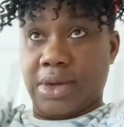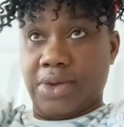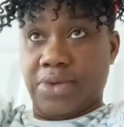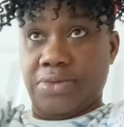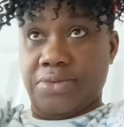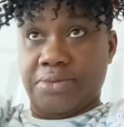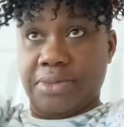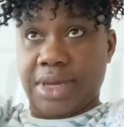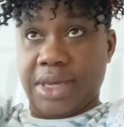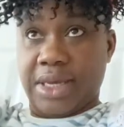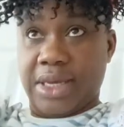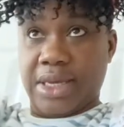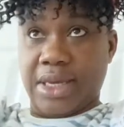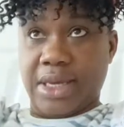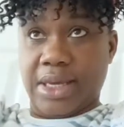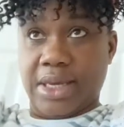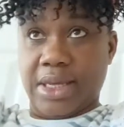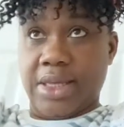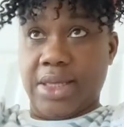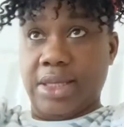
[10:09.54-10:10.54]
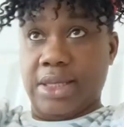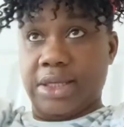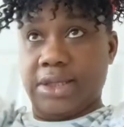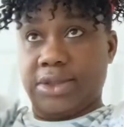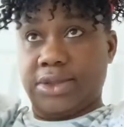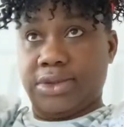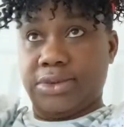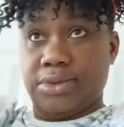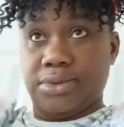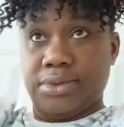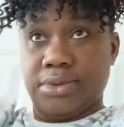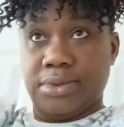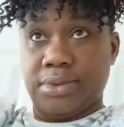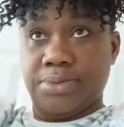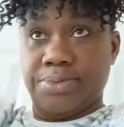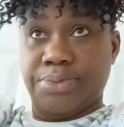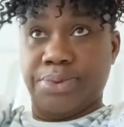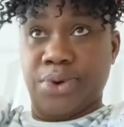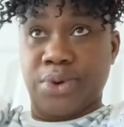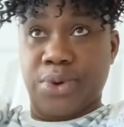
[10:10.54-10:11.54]
and you make a little
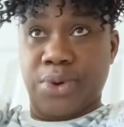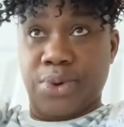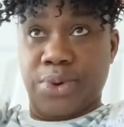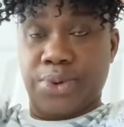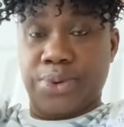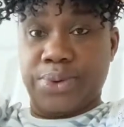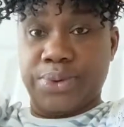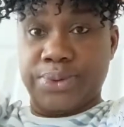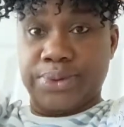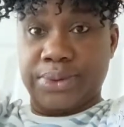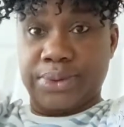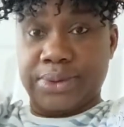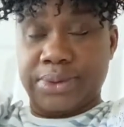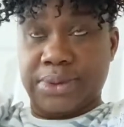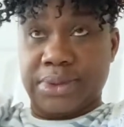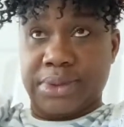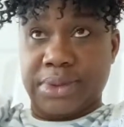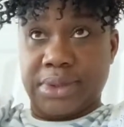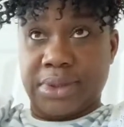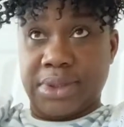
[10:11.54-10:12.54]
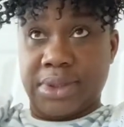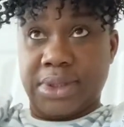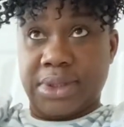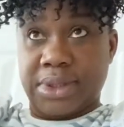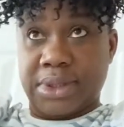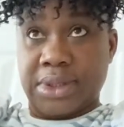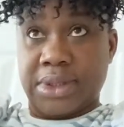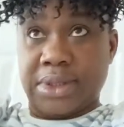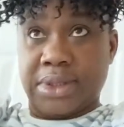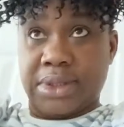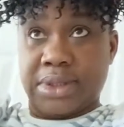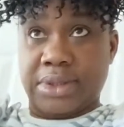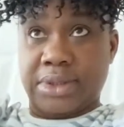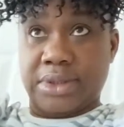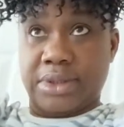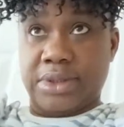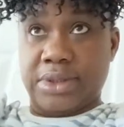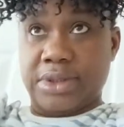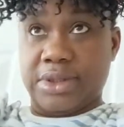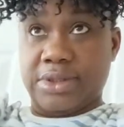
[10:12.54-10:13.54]
bow.
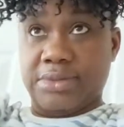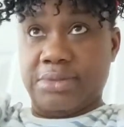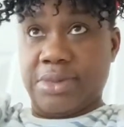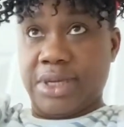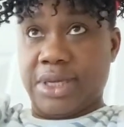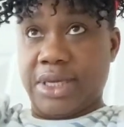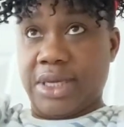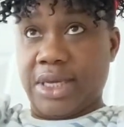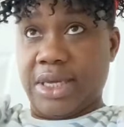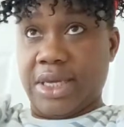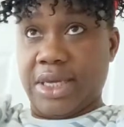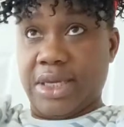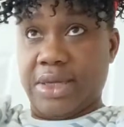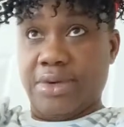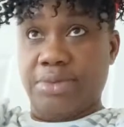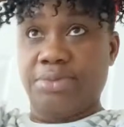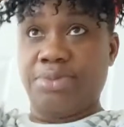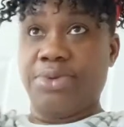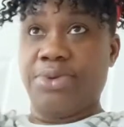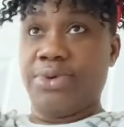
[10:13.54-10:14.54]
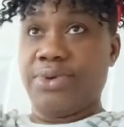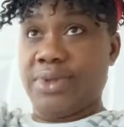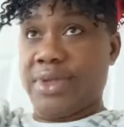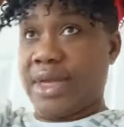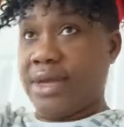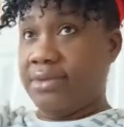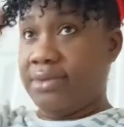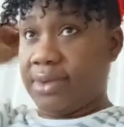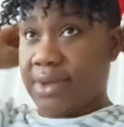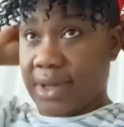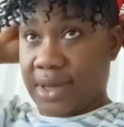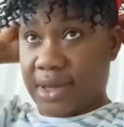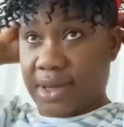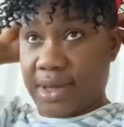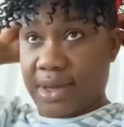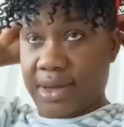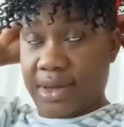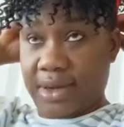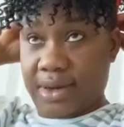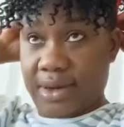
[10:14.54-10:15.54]
You just make a little bow down
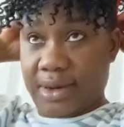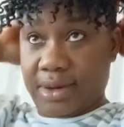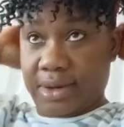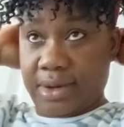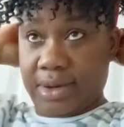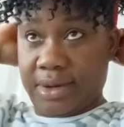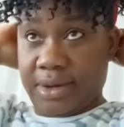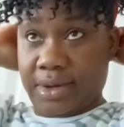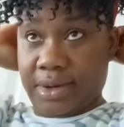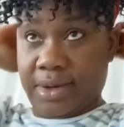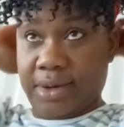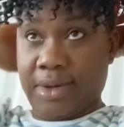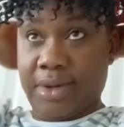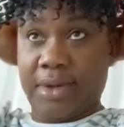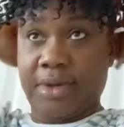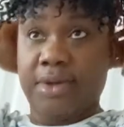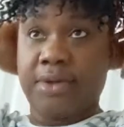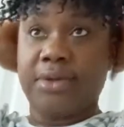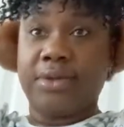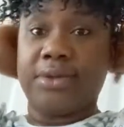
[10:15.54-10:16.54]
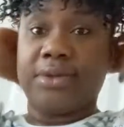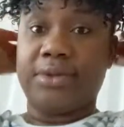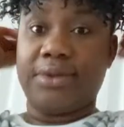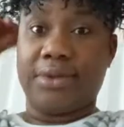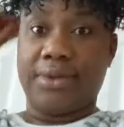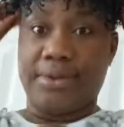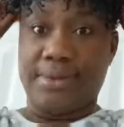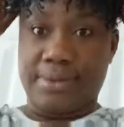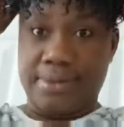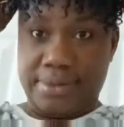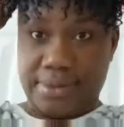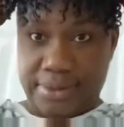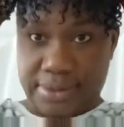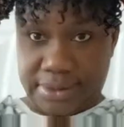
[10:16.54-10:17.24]
there. So